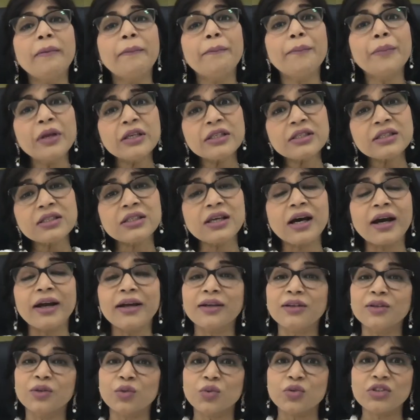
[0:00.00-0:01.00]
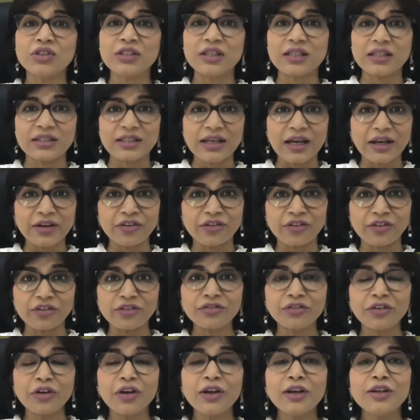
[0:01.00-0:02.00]
misdiagnosed as
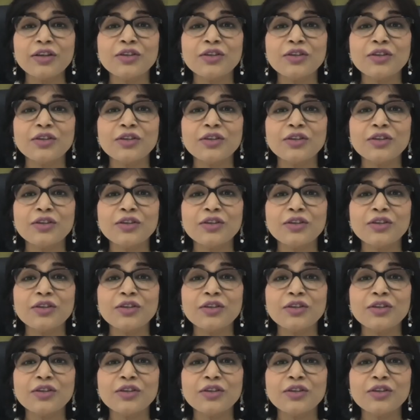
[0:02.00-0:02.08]
dandruff.